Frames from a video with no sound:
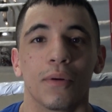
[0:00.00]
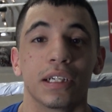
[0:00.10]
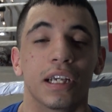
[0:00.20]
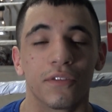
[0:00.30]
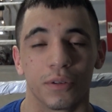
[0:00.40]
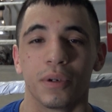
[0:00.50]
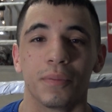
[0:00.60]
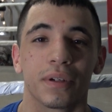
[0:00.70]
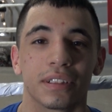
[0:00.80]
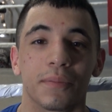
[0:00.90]
Watch out for me
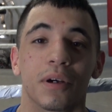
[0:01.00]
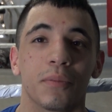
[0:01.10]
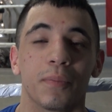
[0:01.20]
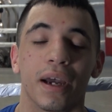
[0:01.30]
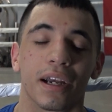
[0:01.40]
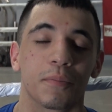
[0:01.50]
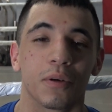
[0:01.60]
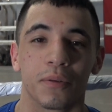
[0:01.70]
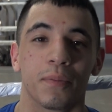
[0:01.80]
because I'm coming back. I'm coming